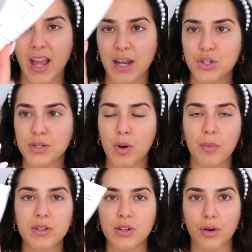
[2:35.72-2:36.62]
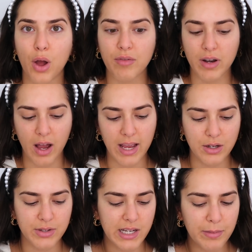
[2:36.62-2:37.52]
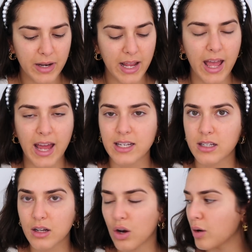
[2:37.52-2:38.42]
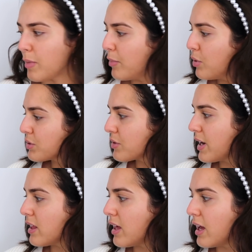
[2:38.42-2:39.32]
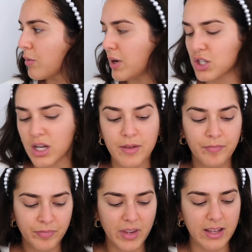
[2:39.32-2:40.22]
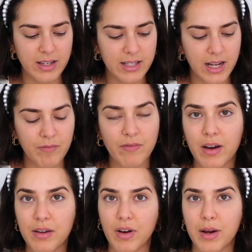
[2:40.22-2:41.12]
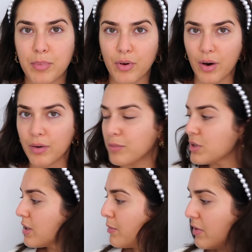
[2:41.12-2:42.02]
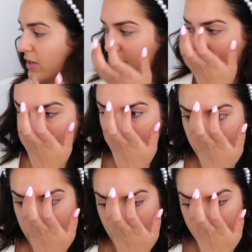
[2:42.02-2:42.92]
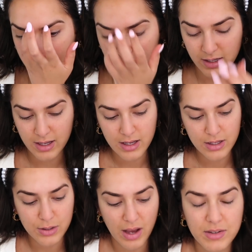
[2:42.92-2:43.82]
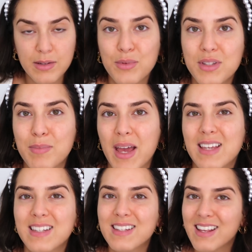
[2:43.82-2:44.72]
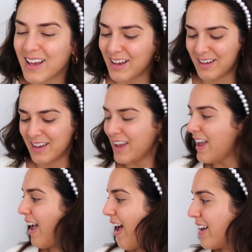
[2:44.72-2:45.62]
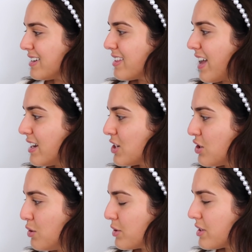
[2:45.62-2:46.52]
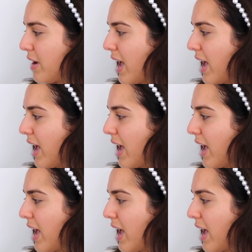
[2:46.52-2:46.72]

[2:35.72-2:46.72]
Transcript: And you just pop this on overnight and you sleep in it, and it doesn't clog my pores or anything, which, as I said, I'm very, very prone. I'm just going to put these here on my desk so I have some more space. And then she also